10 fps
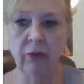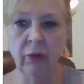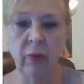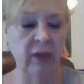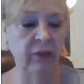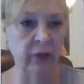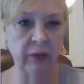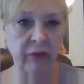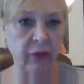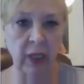
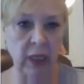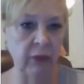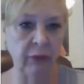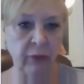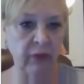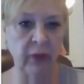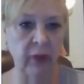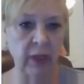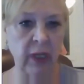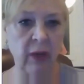directions on each
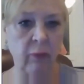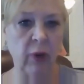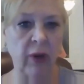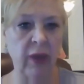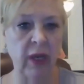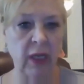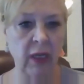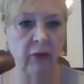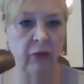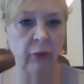facility of where they
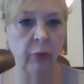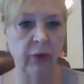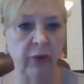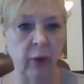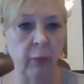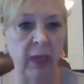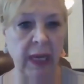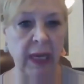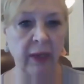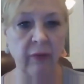needed to put their
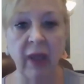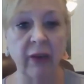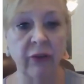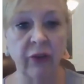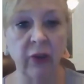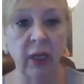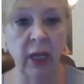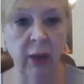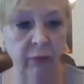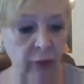plan of action and
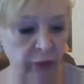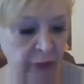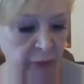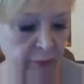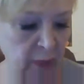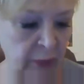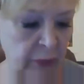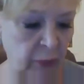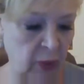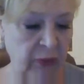efforts as
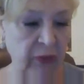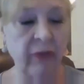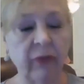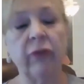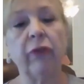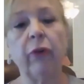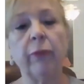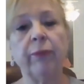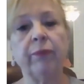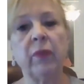far as that's
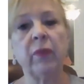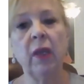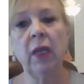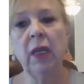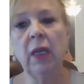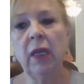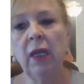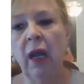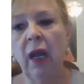concerned. Mm-hmm.